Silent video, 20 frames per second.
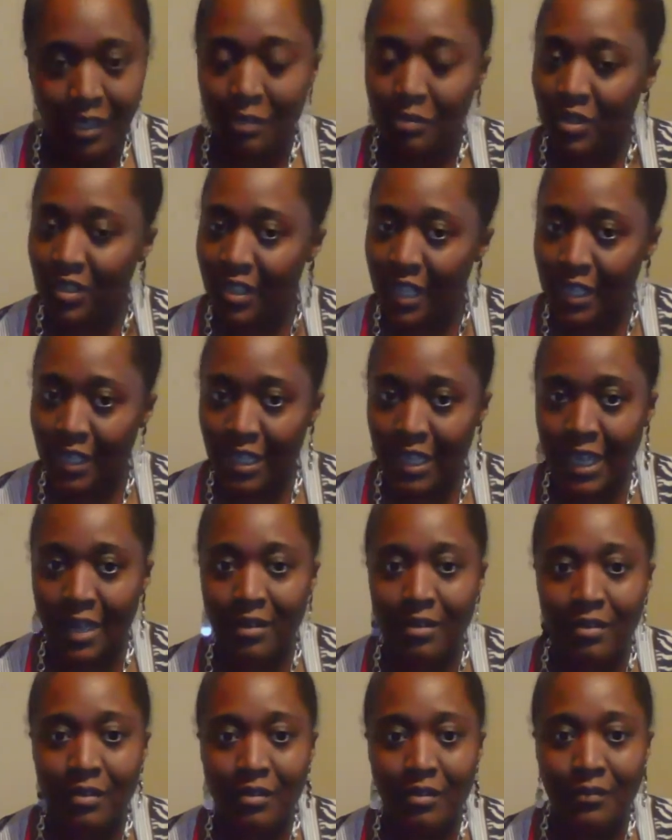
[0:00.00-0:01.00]
Let me say it
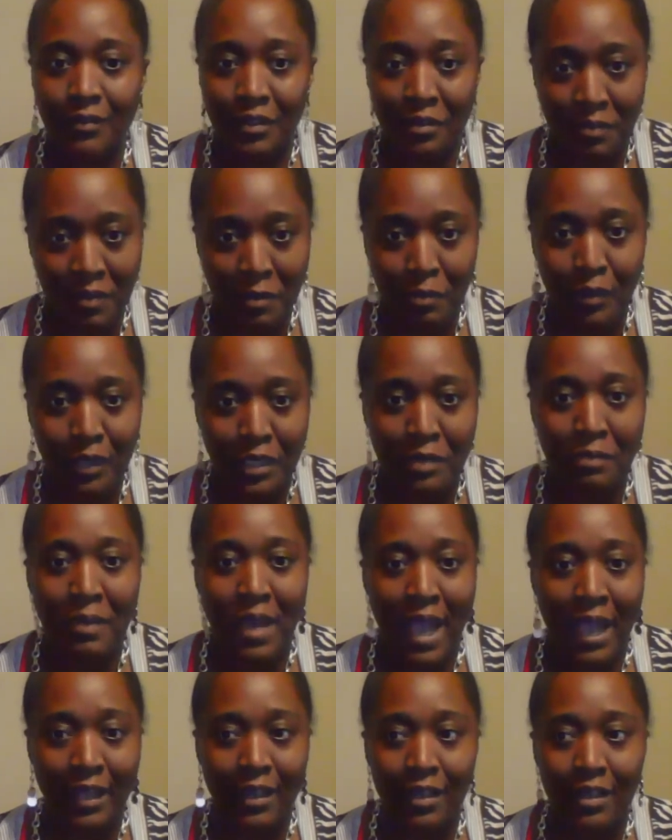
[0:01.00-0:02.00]
again for the people in the
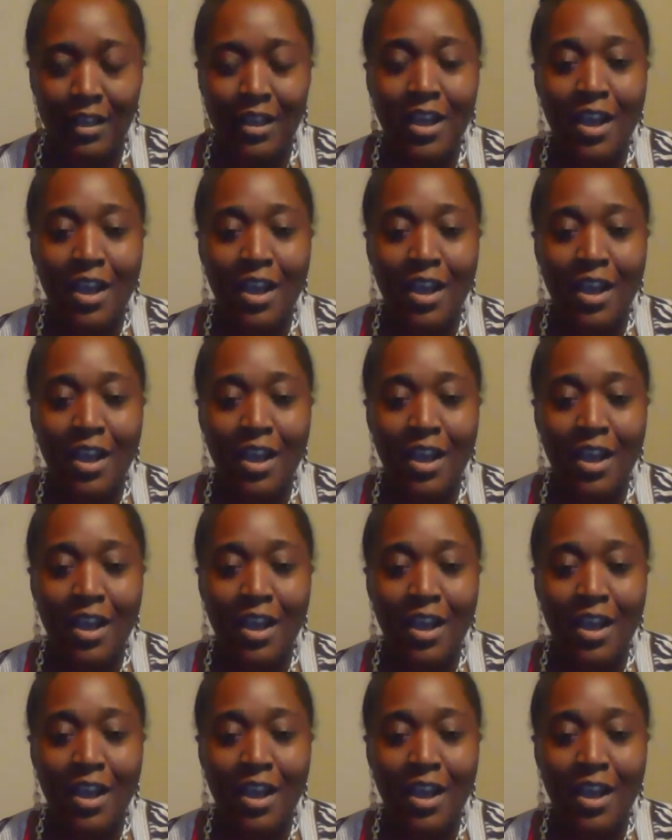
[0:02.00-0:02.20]
back.